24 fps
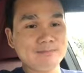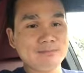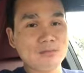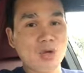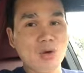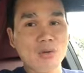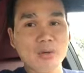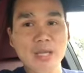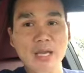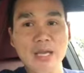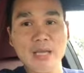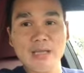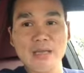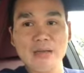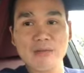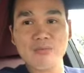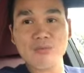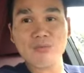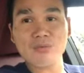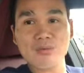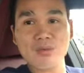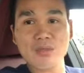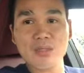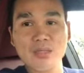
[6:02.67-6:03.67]
okay,
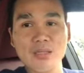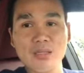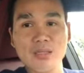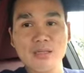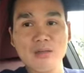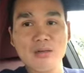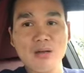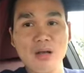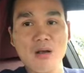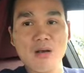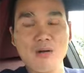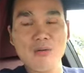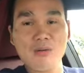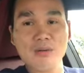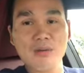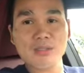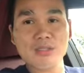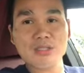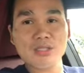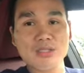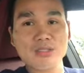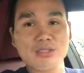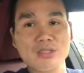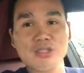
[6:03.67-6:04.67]
if,
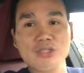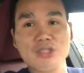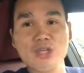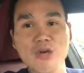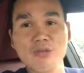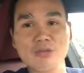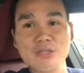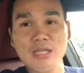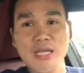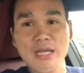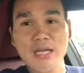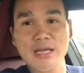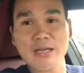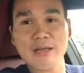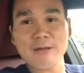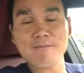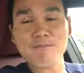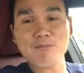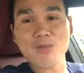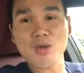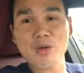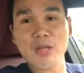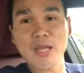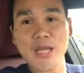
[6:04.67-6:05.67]
just don't say it,
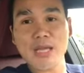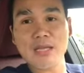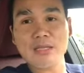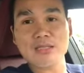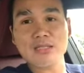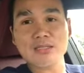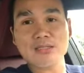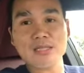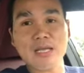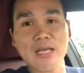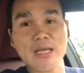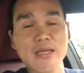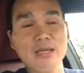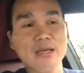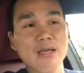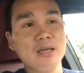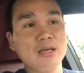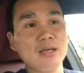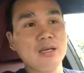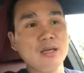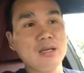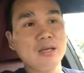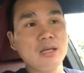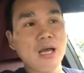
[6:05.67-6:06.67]
okay? Just say,
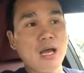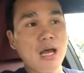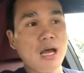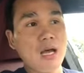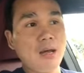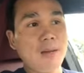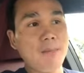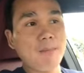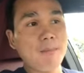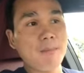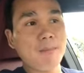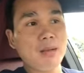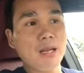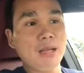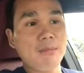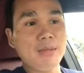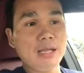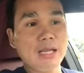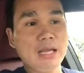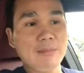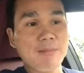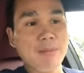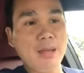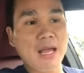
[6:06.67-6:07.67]
let
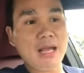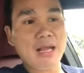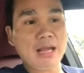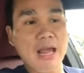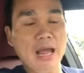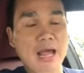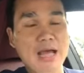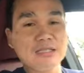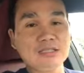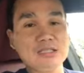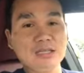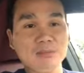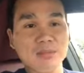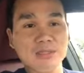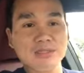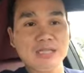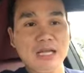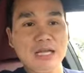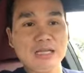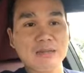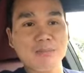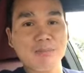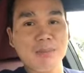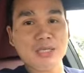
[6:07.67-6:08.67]
me get back. Ask them, is
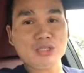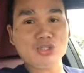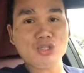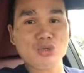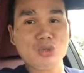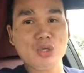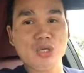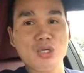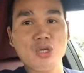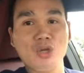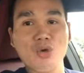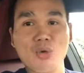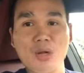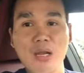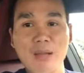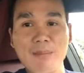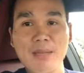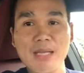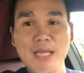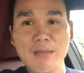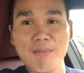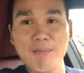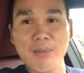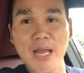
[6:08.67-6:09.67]
that the best you can do? Let
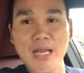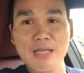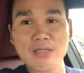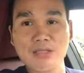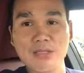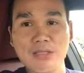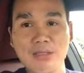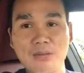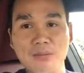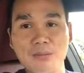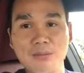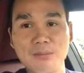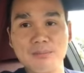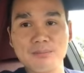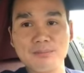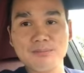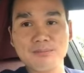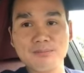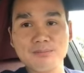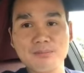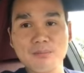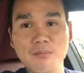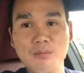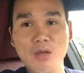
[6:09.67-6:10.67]
me get back to you,
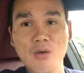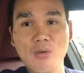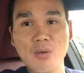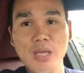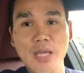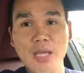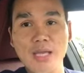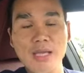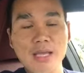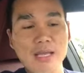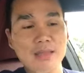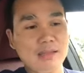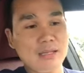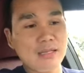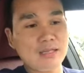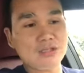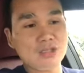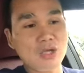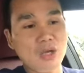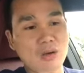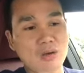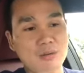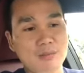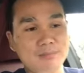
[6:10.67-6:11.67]
okay? And then,
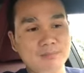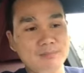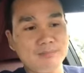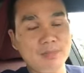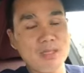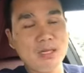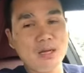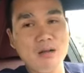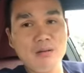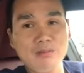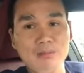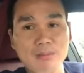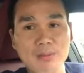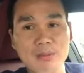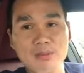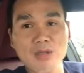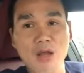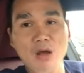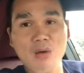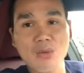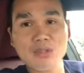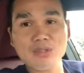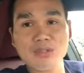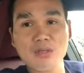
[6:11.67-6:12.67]
so, it's
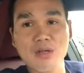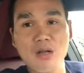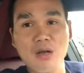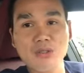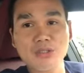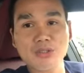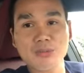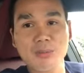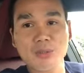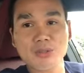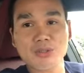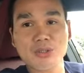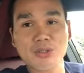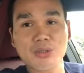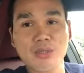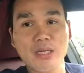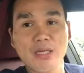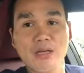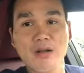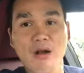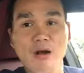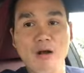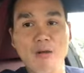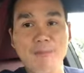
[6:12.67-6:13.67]
always negotiable. So you
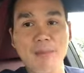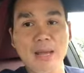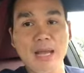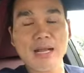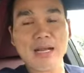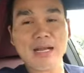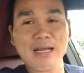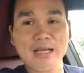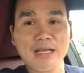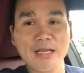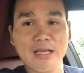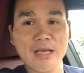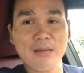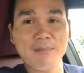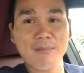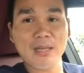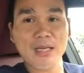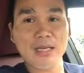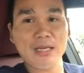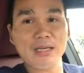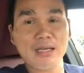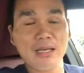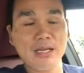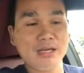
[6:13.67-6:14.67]
can call them back like a
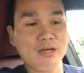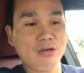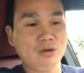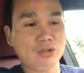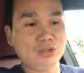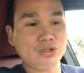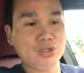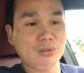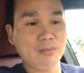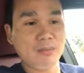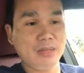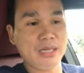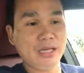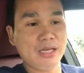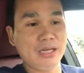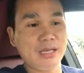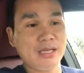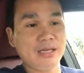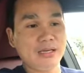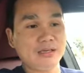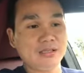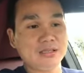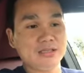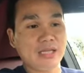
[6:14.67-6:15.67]
minute later or 2 minutes
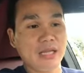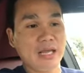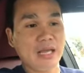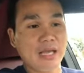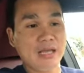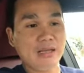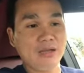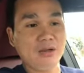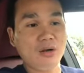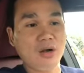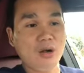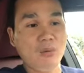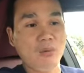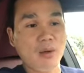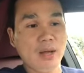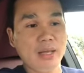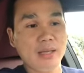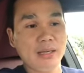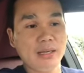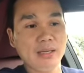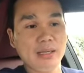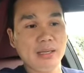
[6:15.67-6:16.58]
later and say, hey, you know what?